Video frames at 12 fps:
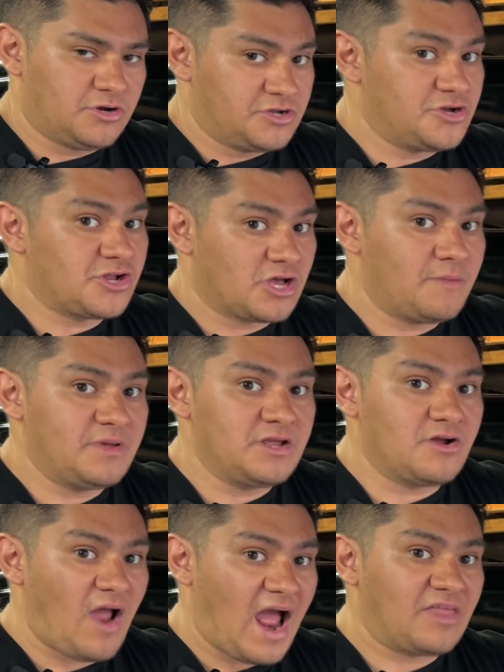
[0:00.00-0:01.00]
You're gonna come in
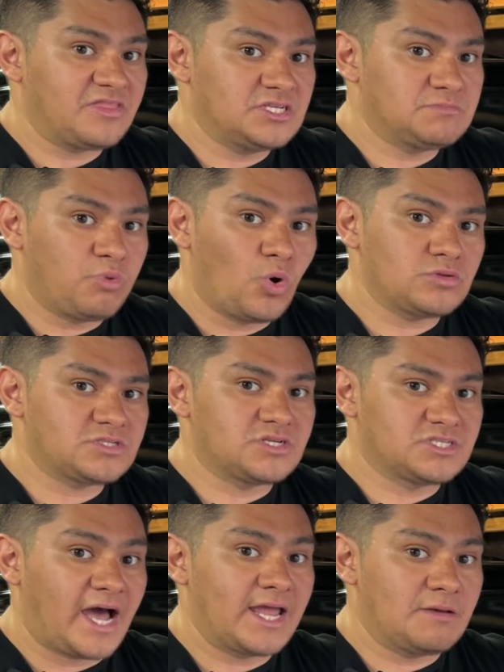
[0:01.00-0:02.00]
here, add these
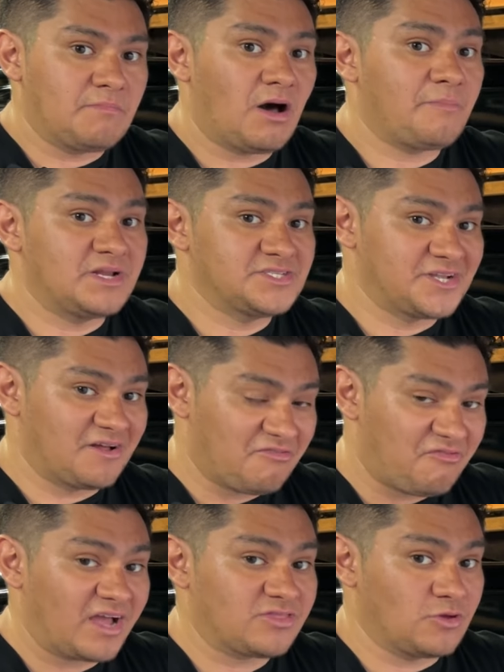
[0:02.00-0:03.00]
bolts, tighten them up, and it's gonna
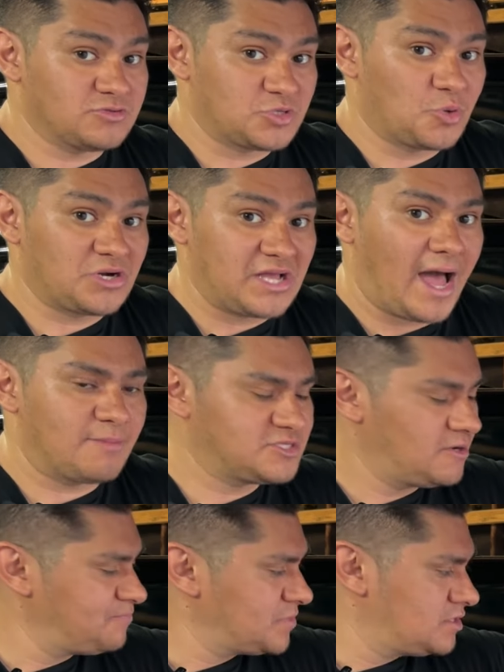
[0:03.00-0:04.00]
affect those door gaps.